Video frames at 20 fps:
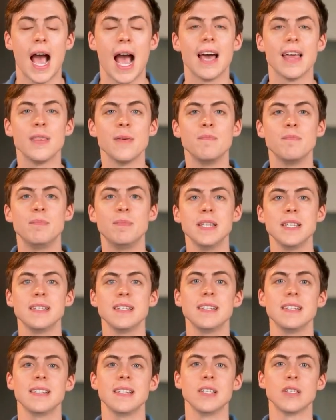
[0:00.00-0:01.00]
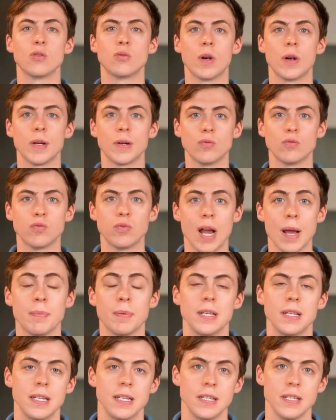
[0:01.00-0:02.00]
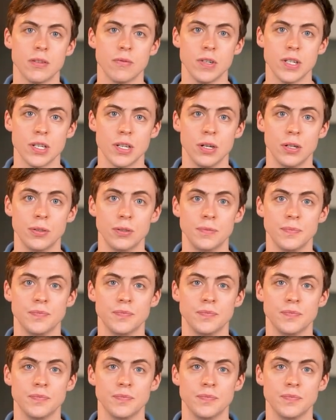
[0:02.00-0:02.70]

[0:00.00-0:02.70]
and the business is growing rapidly as a result.